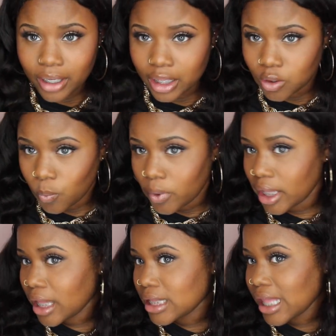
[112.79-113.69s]
and the
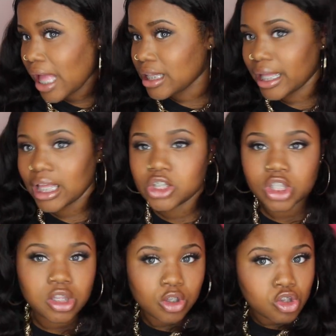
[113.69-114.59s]
wig is like, it
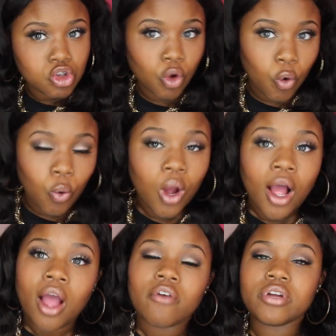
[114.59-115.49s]
just looked so
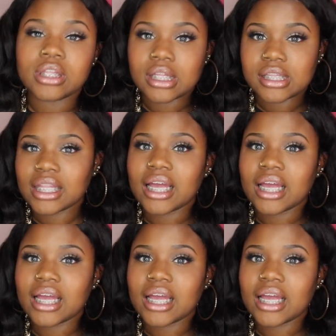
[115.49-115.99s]
realistic.